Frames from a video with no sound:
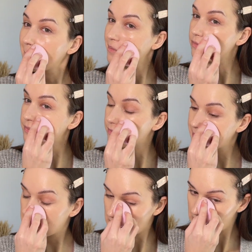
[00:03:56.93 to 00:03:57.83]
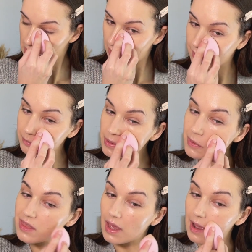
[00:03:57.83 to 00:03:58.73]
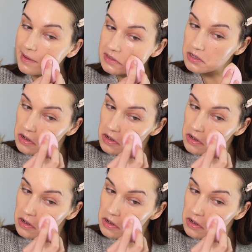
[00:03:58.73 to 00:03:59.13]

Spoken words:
I'm happy with that.